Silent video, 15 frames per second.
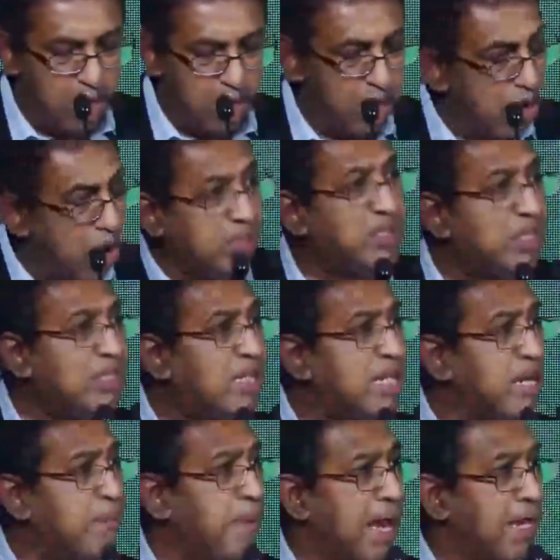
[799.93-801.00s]
Not just
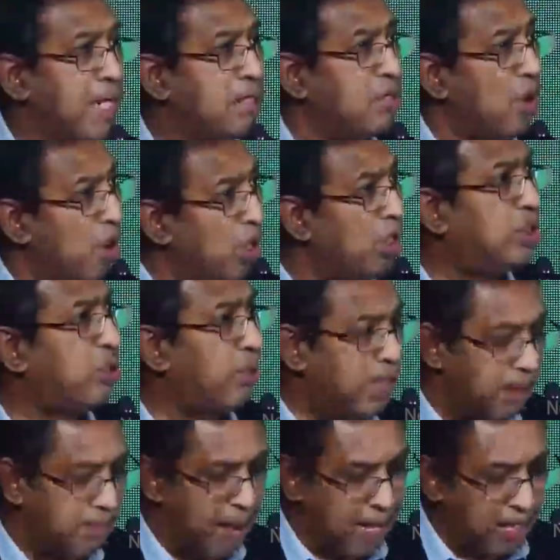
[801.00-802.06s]
in apparels, also
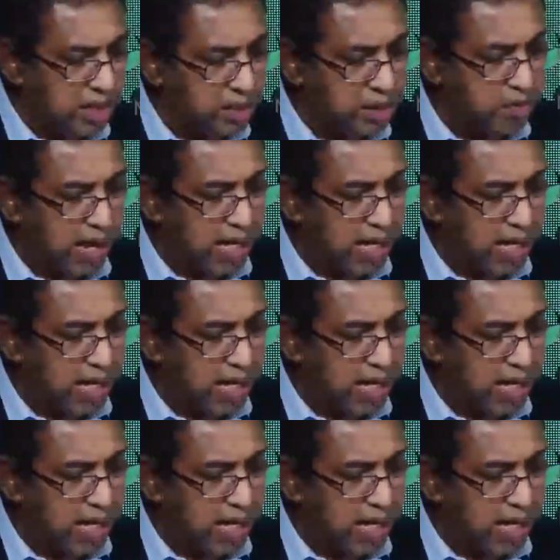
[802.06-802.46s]
in apparels,